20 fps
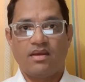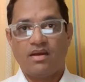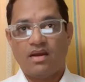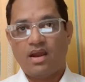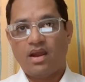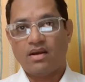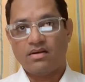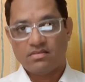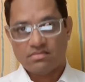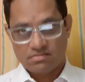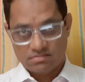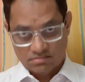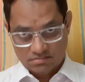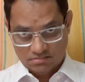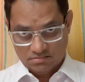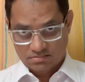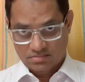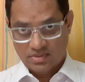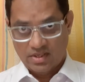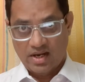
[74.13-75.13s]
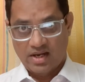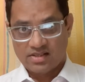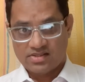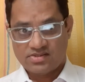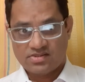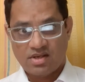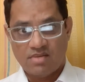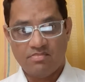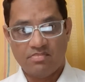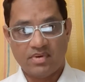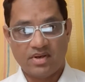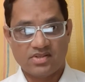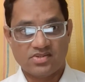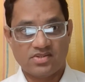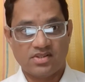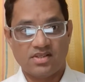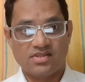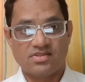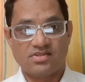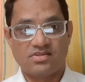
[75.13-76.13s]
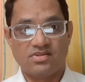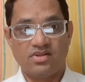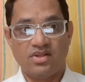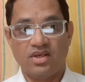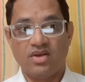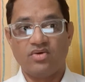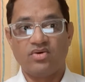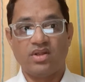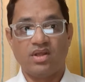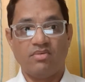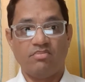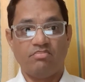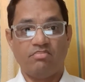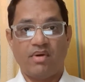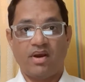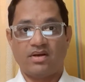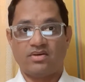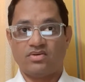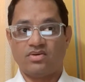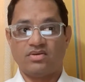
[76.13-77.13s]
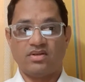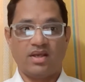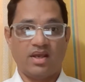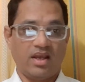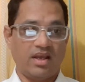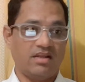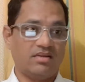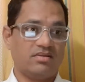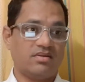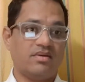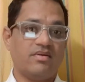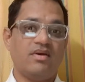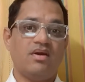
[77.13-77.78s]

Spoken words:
and at some places negative impact on health,